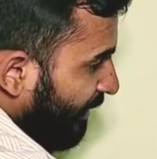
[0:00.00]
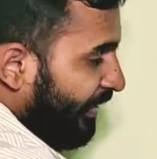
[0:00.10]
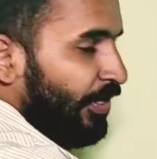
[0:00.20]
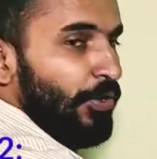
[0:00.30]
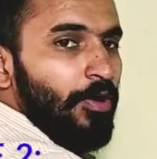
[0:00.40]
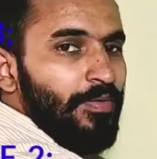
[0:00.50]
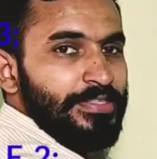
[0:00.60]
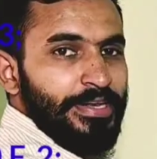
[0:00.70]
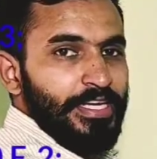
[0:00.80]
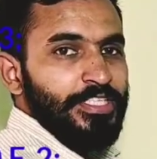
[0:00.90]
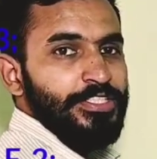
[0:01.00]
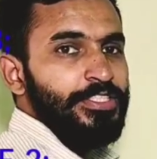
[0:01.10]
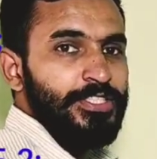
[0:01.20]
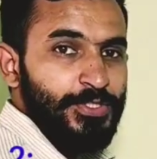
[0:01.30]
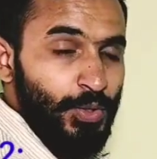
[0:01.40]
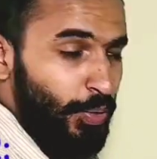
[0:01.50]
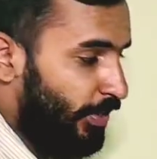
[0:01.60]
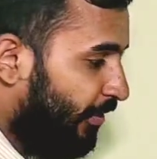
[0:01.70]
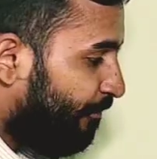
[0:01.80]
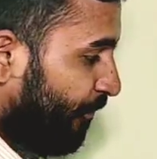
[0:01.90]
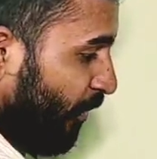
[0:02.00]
in a clockwise direction slowly